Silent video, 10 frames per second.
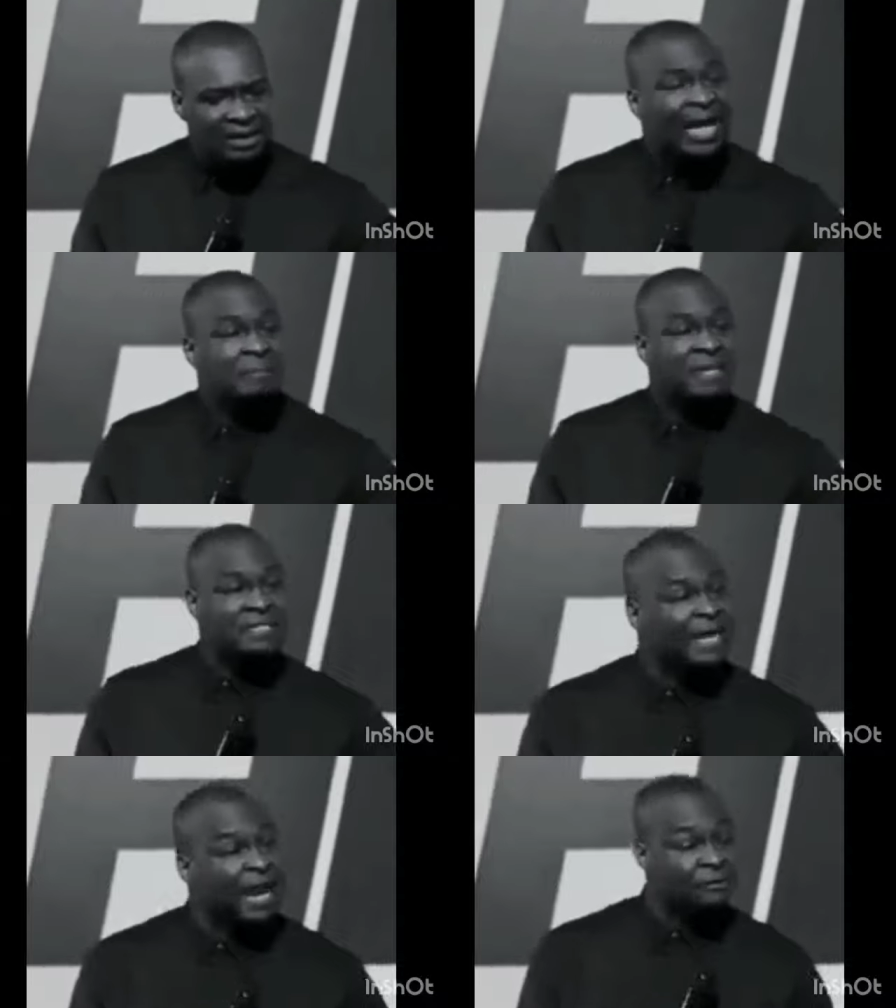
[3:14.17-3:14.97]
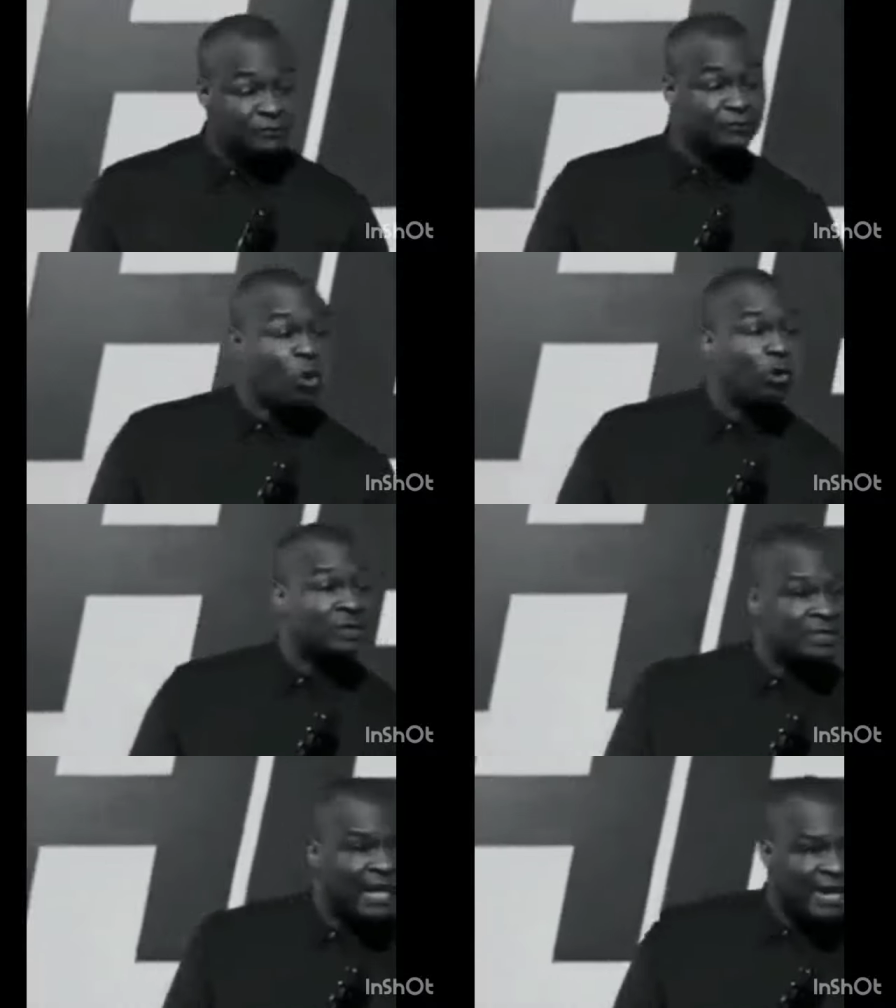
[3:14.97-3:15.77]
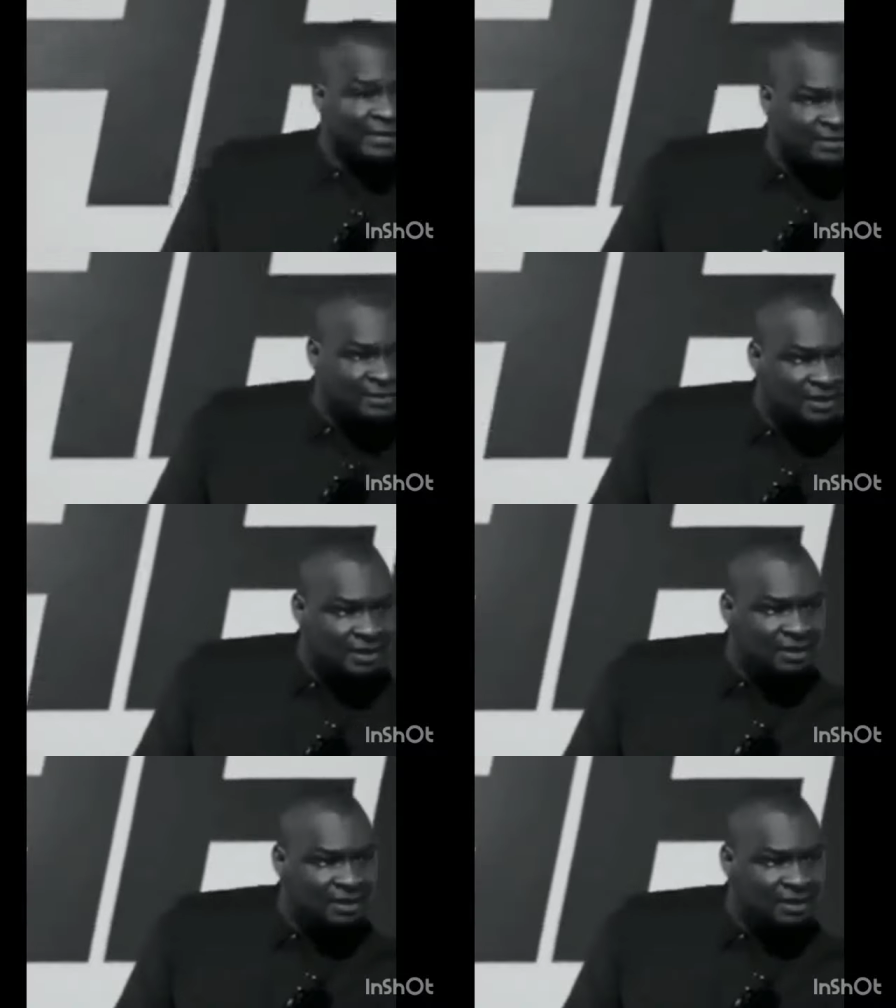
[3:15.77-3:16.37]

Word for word: That means there are false lights.